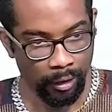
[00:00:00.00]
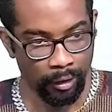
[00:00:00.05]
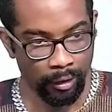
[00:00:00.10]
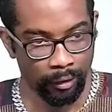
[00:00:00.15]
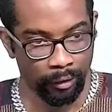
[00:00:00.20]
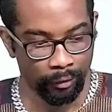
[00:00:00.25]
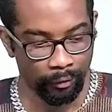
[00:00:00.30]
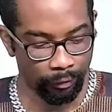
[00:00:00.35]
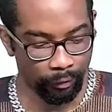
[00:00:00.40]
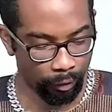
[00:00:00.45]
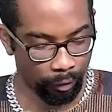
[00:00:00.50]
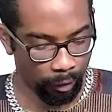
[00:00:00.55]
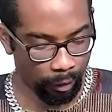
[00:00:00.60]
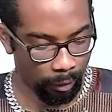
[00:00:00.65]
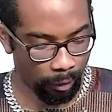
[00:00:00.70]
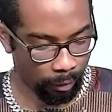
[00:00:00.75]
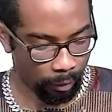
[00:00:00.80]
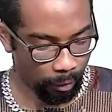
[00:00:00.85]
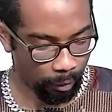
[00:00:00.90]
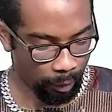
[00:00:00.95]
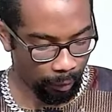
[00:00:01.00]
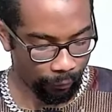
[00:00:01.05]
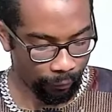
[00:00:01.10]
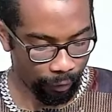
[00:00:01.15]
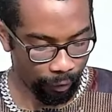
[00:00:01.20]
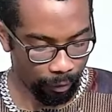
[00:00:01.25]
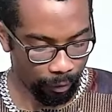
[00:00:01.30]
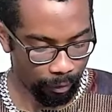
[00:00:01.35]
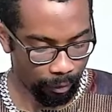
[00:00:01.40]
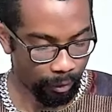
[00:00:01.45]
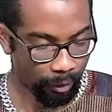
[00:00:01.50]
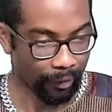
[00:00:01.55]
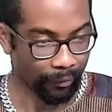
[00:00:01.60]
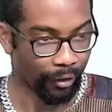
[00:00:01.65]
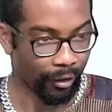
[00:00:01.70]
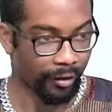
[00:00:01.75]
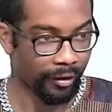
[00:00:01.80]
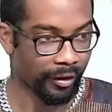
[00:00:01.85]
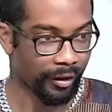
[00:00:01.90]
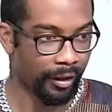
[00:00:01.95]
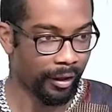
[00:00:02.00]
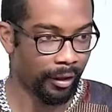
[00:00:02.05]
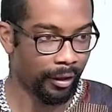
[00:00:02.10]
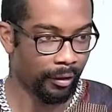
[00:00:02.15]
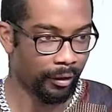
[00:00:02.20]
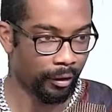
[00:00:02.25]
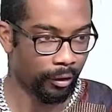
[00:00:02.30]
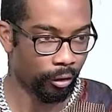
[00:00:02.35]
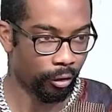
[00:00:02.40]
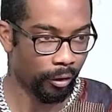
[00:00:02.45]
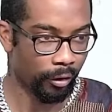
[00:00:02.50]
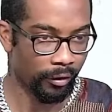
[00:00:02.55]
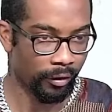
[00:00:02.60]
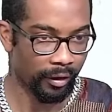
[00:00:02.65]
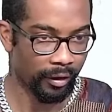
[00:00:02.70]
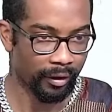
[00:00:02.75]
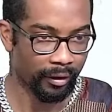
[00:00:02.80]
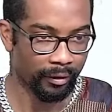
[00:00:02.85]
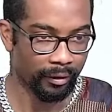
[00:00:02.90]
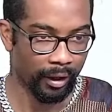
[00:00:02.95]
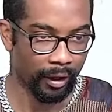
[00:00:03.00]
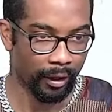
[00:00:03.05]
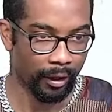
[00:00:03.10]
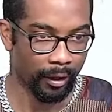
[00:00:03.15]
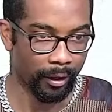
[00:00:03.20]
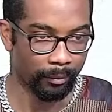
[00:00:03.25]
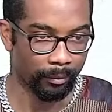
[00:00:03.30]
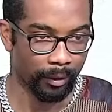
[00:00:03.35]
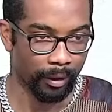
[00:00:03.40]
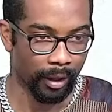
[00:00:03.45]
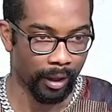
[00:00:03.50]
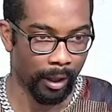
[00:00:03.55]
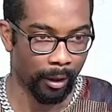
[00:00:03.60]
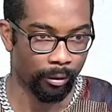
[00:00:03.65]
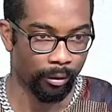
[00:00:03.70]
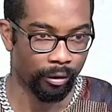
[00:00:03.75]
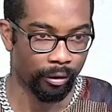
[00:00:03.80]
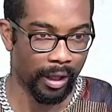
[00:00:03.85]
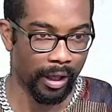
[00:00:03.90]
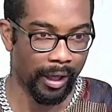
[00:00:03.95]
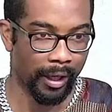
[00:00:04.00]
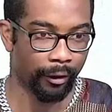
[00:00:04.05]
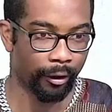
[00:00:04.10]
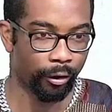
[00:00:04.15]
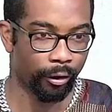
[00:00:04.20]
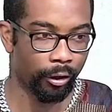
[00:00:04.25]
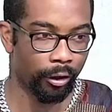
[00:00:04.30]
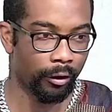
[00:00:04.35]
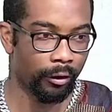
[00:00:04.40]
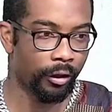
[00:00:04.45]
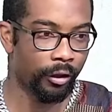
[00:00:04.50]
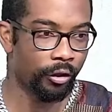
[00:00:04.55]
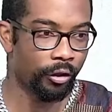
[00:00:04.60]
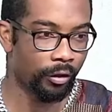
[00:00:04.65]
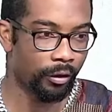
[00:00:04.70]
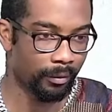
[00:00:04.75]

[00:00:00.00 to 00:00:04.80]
For those who of you who have not seen The Chosen, um, I would encourage you